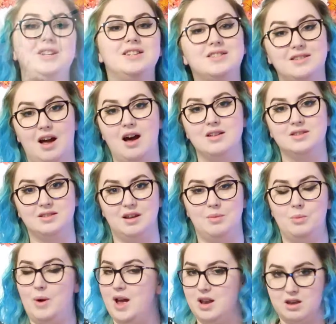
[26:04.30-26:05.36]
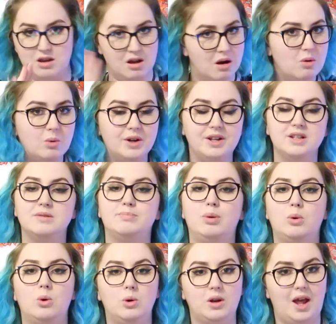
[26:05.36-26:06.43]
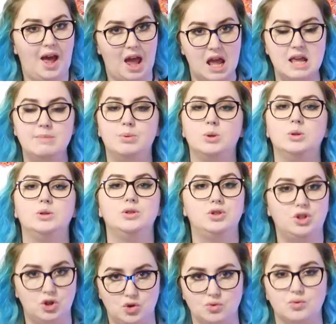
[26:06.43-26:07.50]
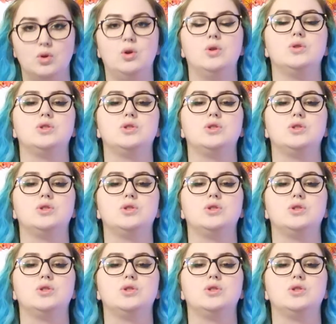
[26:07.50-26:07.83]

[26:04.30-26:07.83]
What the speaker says: starts somewhere. No one is born able to draw.